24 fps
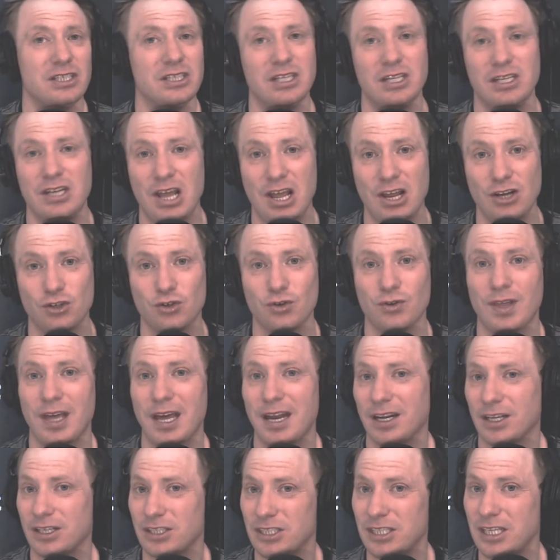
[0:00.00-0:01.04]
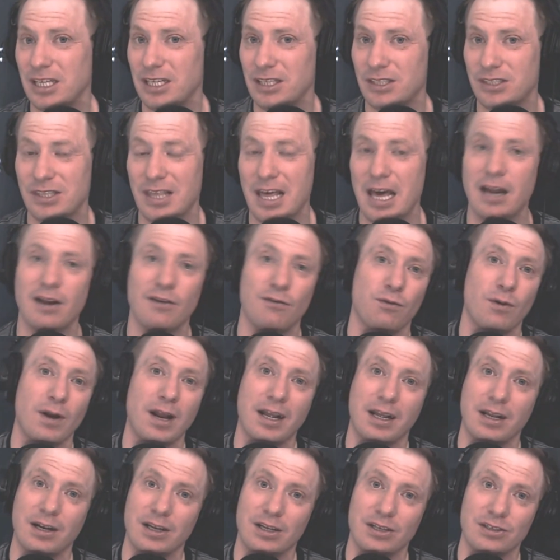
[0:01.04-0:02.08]
This is a danger that exceeds
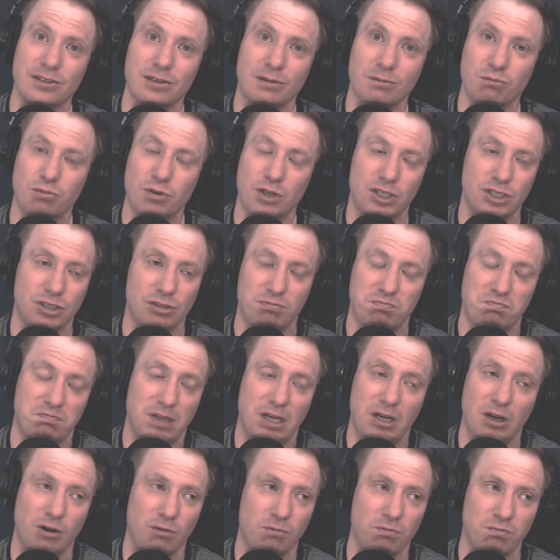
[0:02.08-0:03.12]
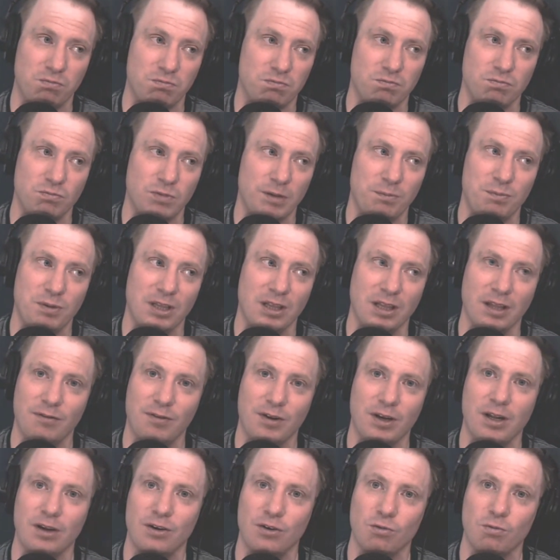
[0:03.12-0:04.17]
that of Reaganism, which, you know,
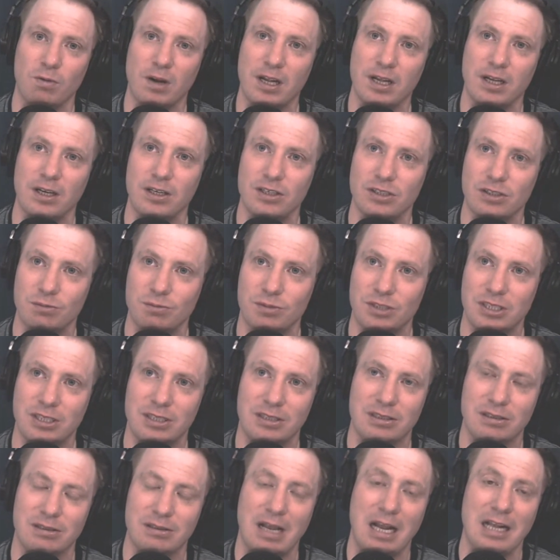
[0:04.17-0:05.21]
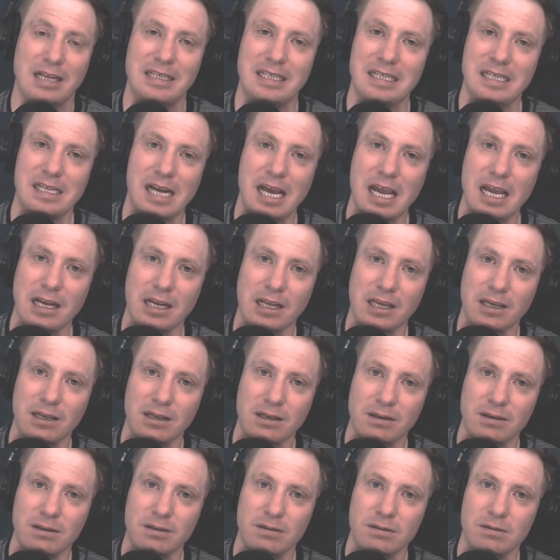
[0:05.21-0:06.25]
we've been living under Reaganism since
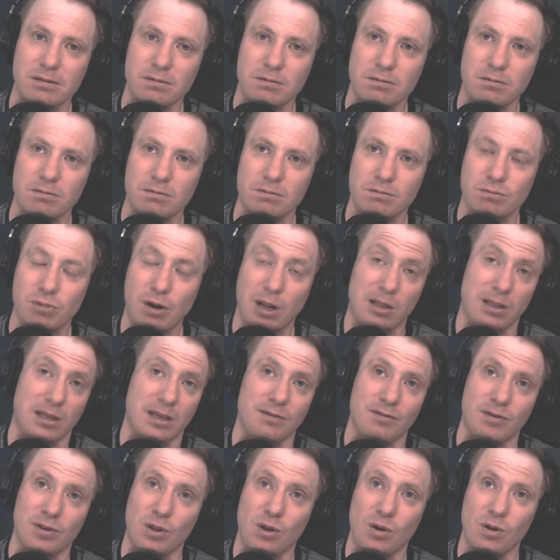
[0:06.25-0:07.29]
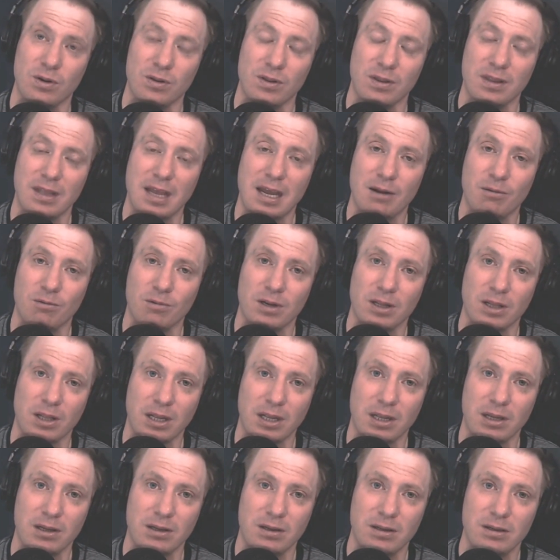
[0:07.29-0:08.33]
1980, probably even longer than
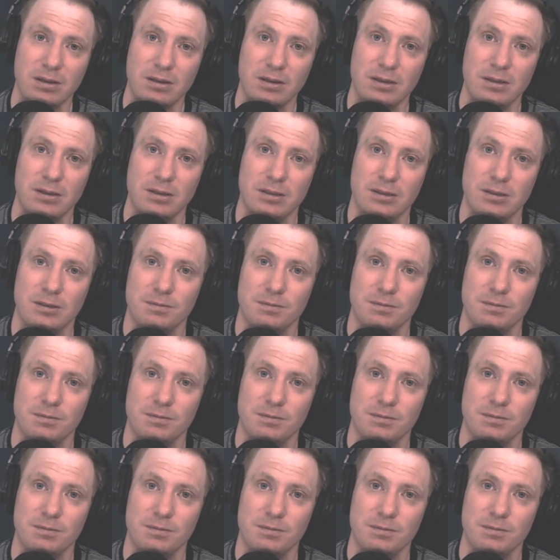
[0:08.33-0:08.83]
that, really.